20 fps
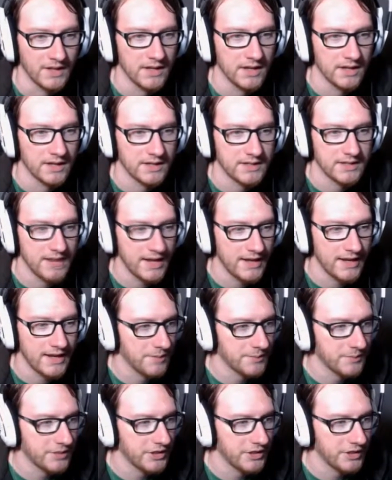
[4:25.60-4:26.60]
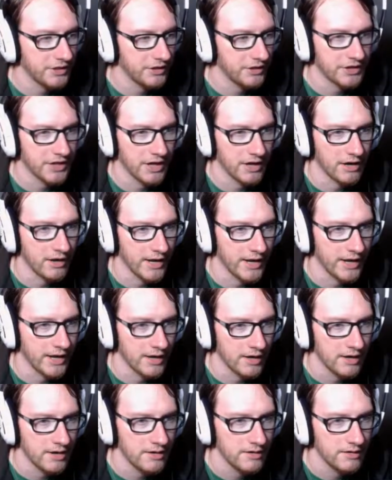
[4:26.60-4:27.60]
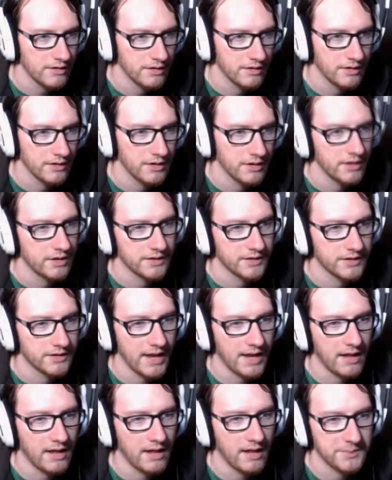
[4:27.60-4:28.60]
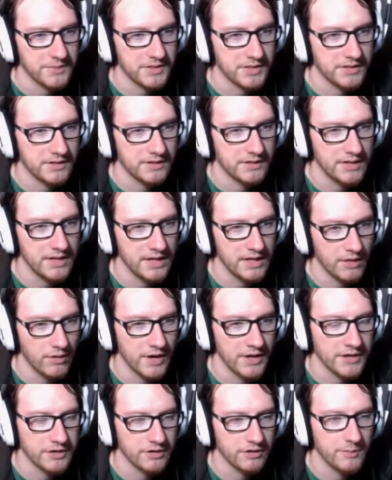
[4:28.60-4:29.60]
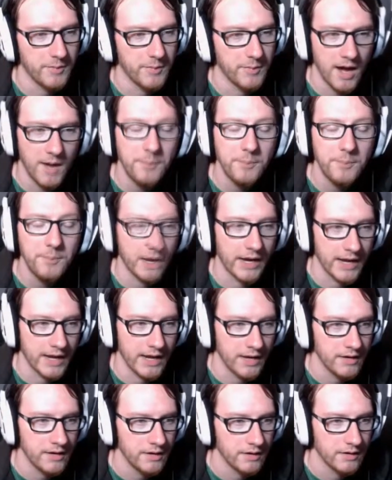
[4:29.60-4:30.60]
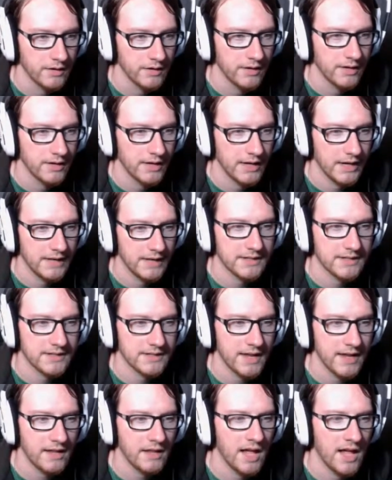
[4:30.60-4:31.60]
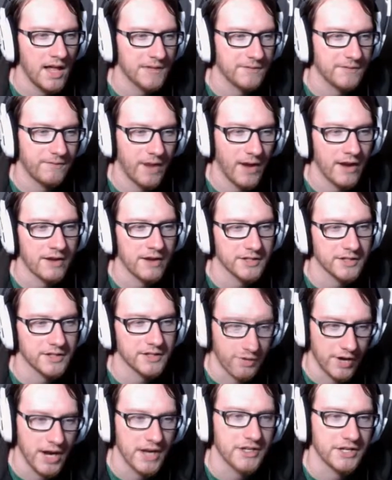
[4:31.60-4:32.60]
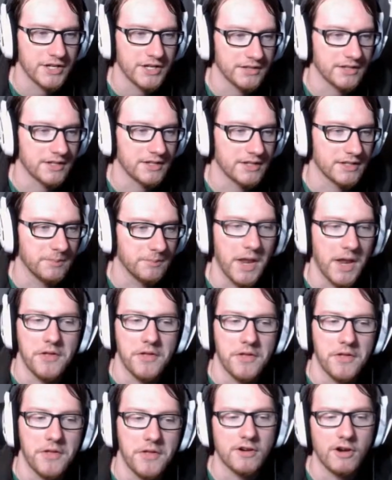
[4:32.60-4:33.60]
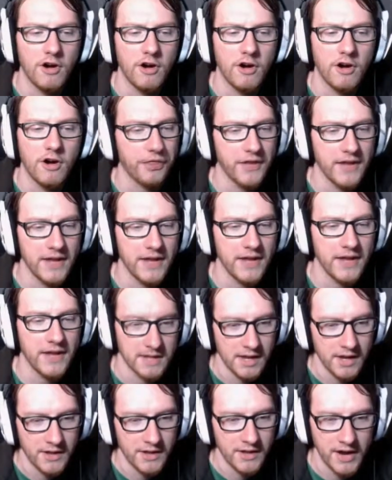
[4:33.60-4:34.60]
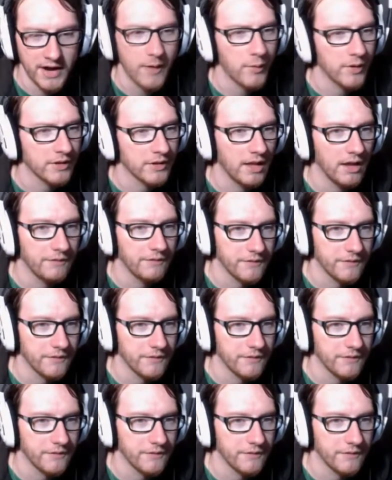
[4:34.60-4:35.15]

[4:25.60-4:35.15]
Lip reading: Cyclops shield generator. Cyclops decoy tube upgrade. And Cyclops fire suppression system. Now these are all things that I would love